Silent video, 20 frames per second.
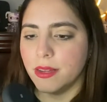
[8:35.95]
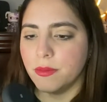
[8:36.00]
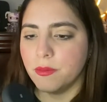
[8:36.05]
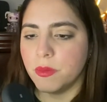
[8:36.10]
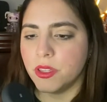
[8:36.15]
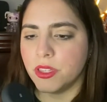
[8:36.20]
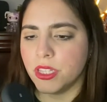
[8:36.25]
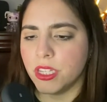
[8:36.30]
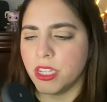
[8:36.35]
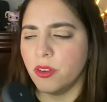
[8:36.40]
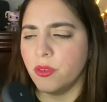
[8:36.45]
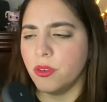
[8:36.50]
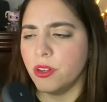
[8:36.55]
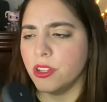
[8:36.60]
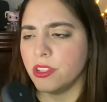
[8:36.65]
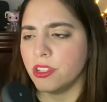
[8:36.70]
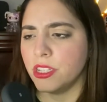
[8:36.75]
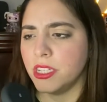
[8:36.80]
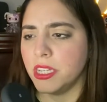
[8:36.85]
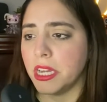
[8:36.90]

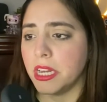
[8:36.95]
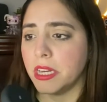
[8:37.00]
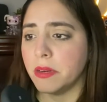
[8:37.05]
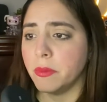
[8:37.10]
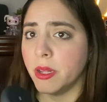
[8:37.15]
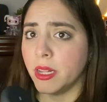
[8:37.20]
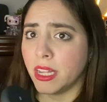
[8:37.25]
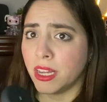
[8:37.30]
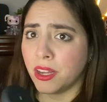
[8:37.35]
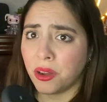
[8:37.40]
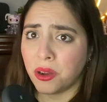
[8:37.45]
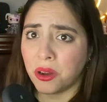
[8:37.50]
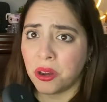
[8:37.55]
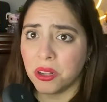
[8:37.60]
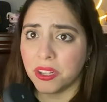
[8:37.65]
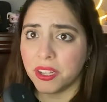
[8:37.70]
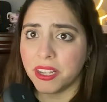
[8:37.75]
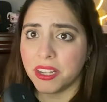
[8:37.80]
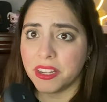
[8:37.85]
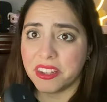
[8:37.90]
mysterious yet
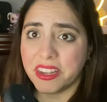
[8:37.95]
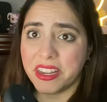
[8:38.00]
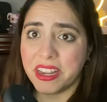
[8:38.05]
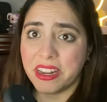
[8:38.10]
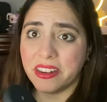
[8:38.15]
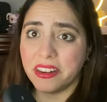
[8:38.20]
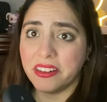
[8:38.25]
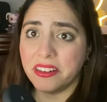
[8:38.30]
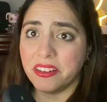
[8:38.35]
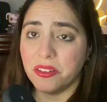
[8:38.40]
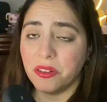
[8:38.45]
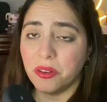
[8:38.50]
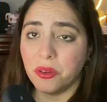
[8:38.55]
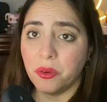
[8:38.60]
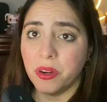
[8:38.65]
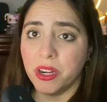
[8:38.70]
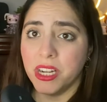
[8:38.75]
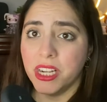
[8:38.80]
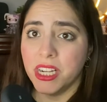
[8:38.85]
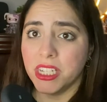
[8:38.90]
melancholic yet you
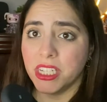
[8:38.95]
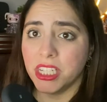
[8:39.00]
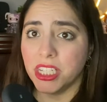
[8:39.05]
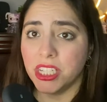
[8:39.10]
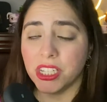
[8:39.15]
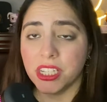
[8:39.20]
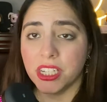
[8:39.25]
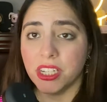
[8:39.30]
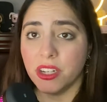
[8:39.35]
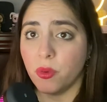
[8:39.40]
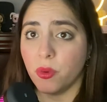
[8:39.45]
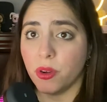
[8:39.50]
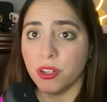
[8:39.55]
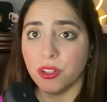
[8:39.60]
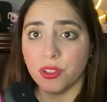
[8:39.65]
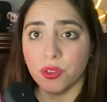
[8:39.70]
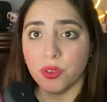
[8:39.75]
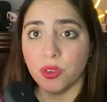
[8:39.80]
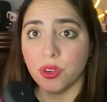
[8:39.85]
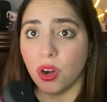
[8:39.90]
know she doesn't know where
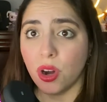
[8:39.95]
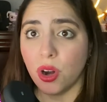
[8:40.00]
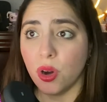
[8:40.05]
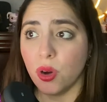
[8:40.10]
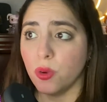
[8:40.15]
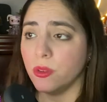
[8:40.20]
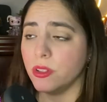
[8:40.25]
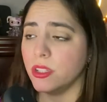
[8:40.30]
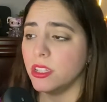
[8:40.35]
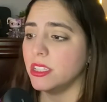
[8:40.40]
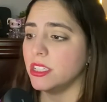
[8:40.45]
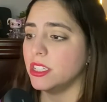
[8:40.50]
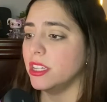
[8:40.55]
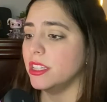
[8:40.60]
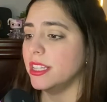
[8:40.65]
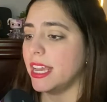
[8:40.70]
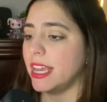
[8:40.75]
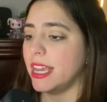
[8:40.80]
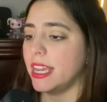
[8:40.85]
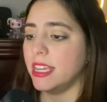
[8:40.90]
to go
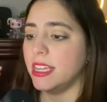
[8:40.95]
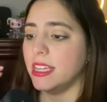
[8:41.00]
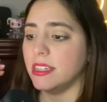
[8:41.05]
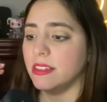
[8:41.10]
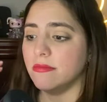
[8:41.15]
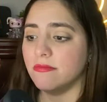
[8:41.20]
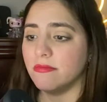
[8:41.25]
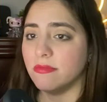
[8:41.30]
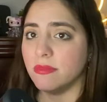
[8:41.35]
they